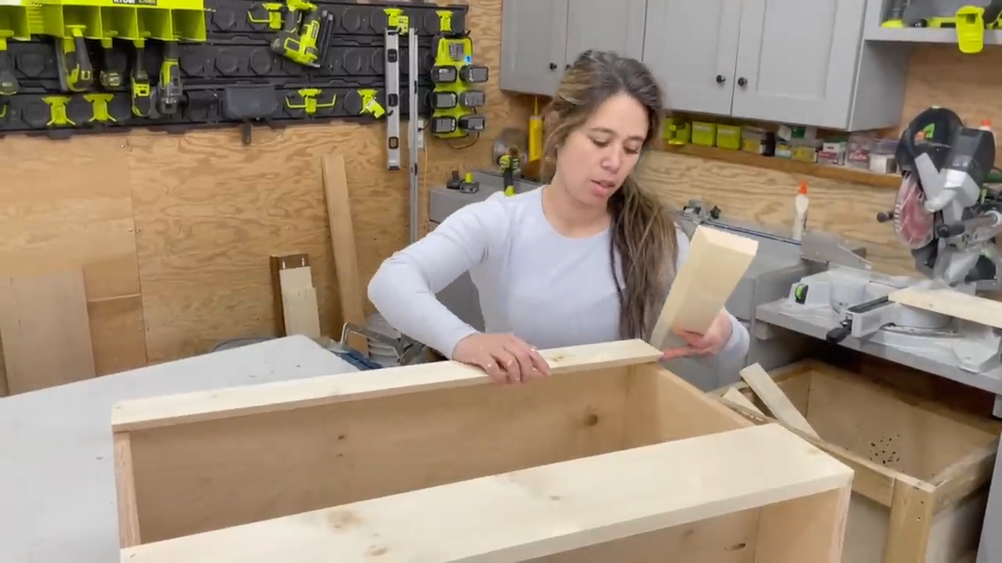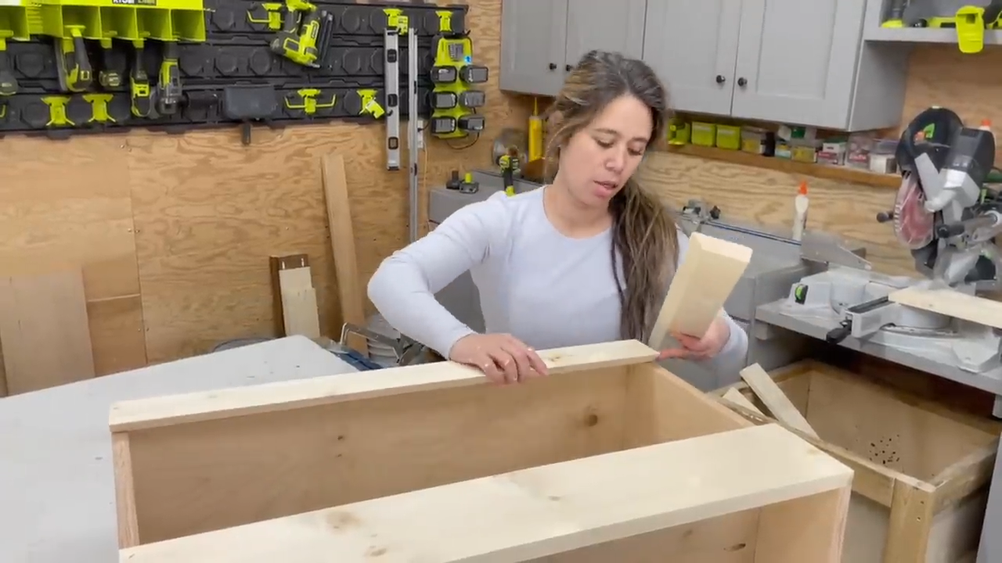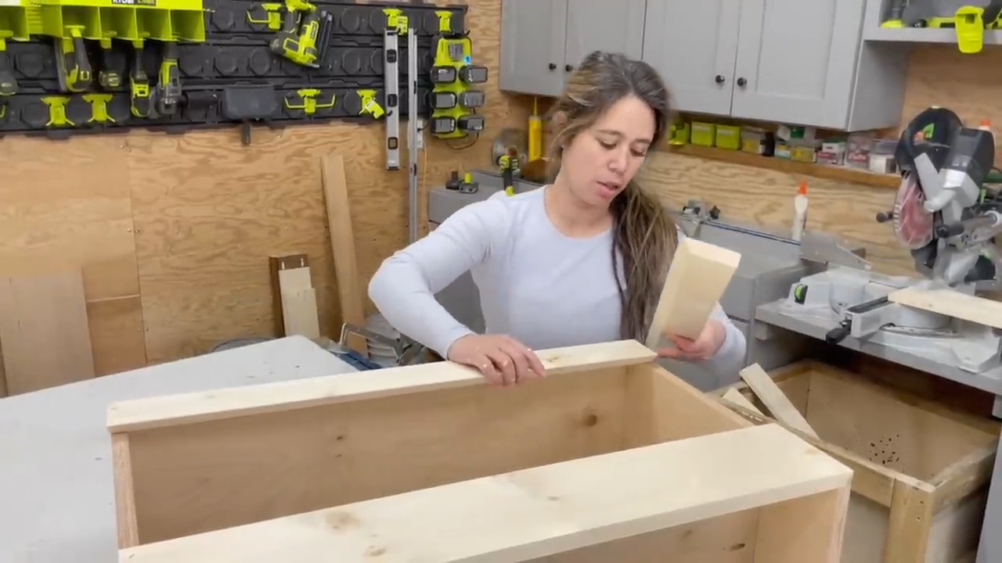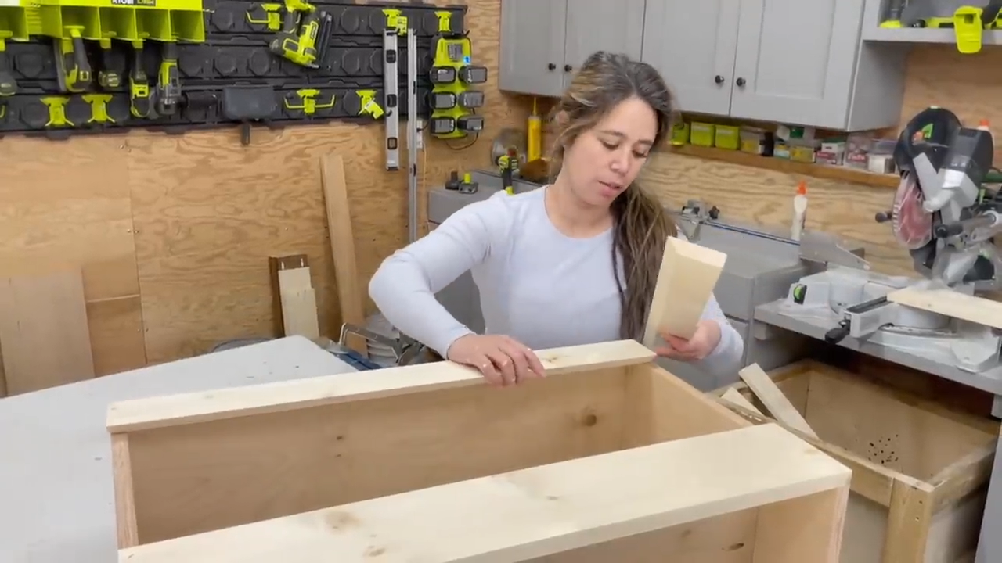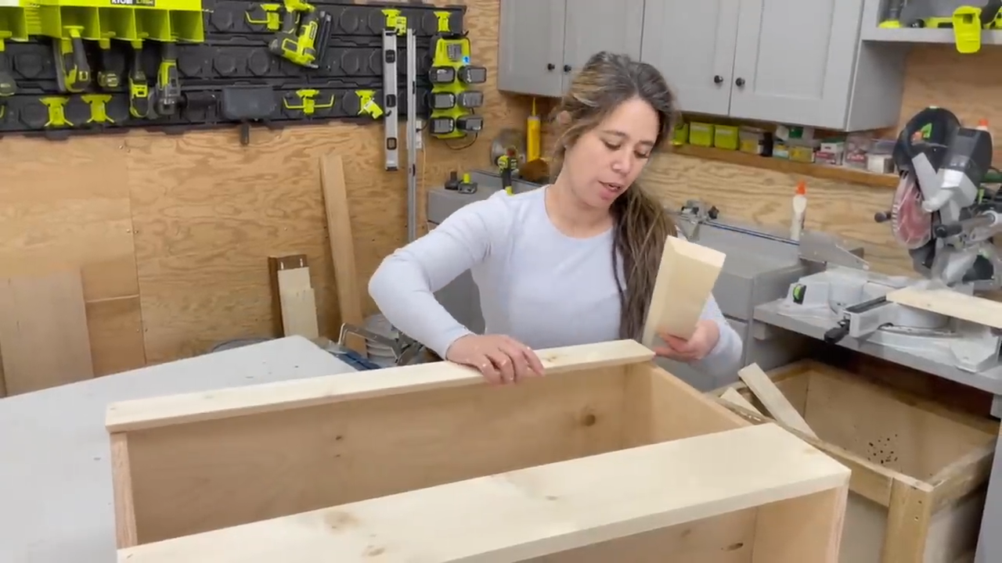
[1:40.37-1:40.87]

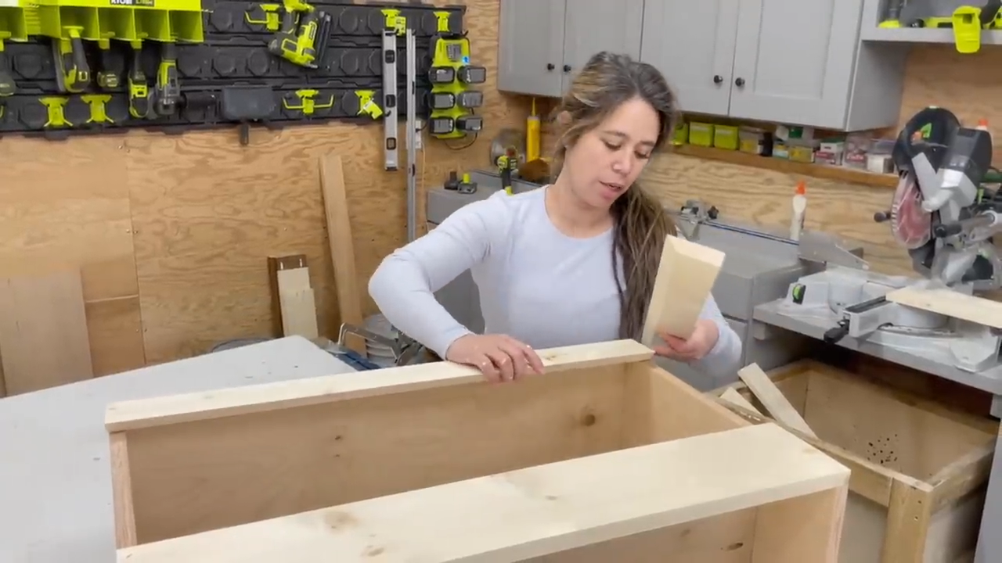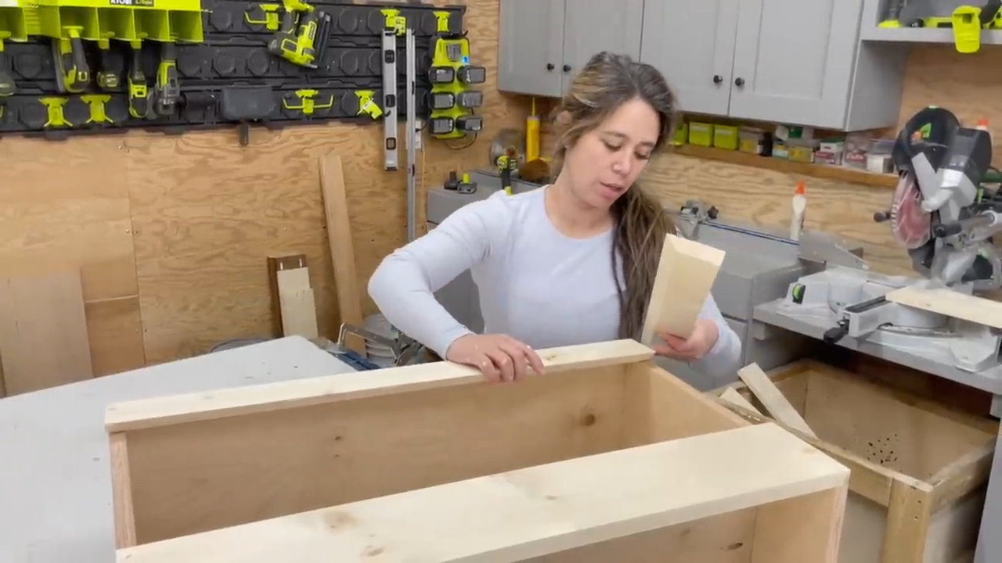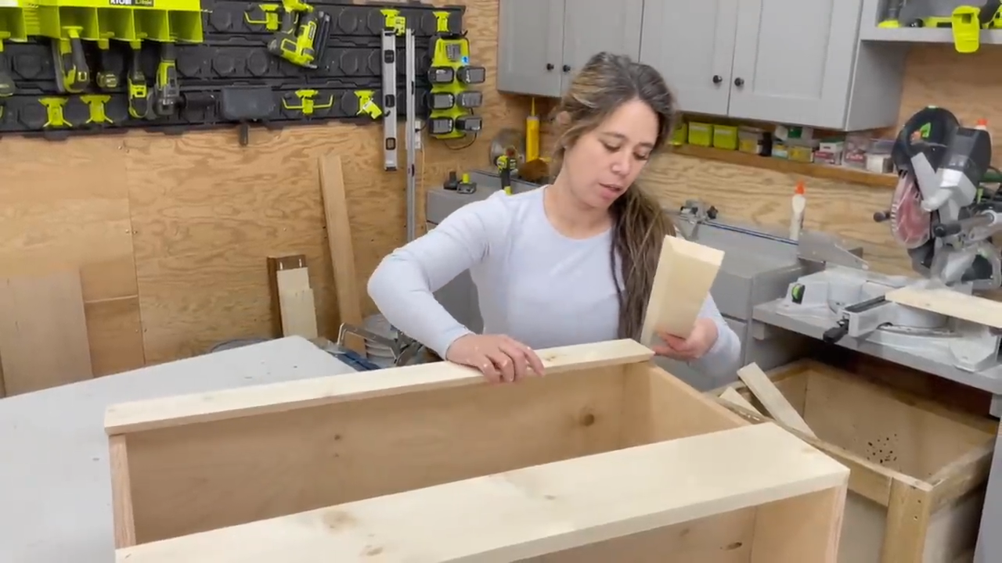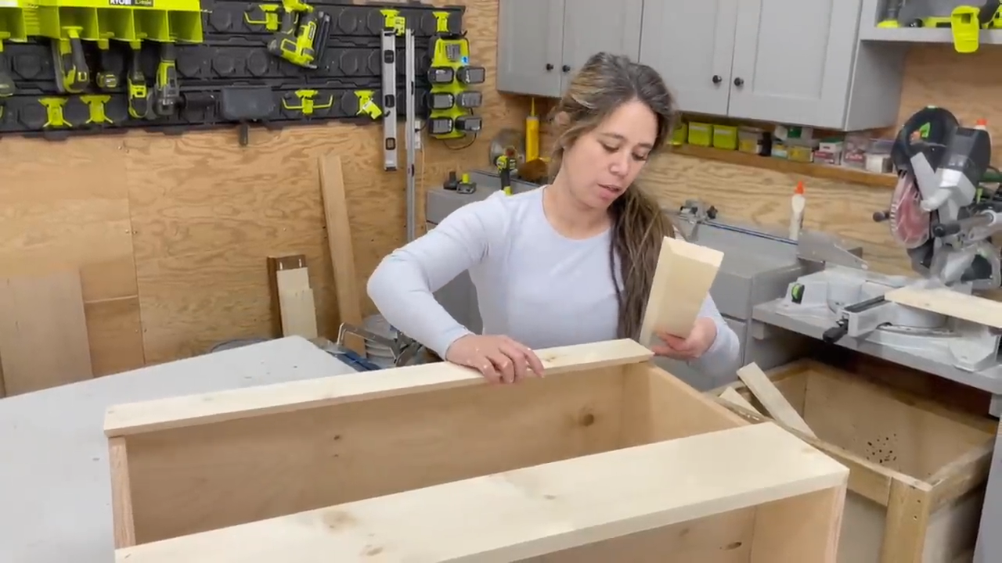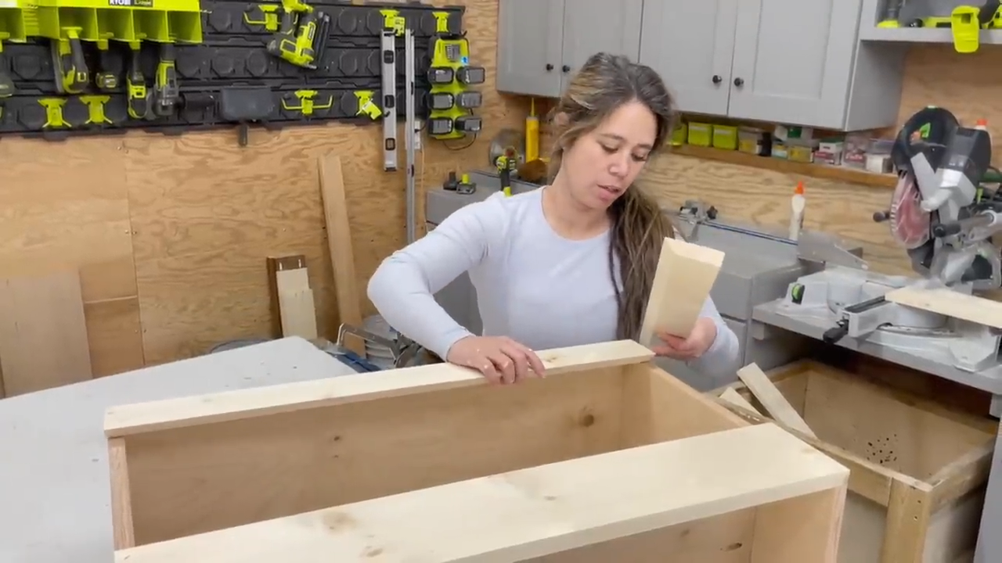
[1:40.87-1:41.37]
I'll
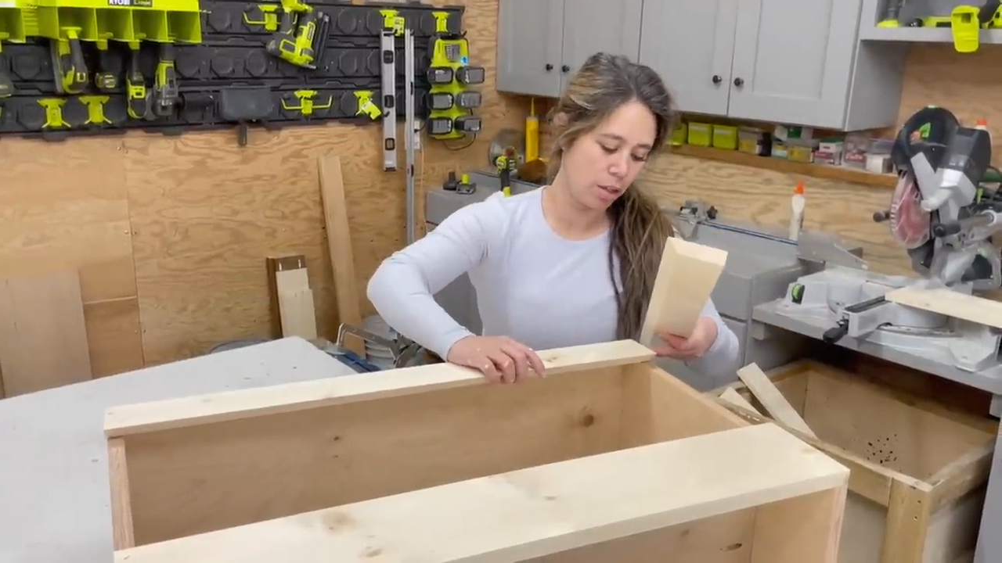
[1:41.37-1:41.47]
nail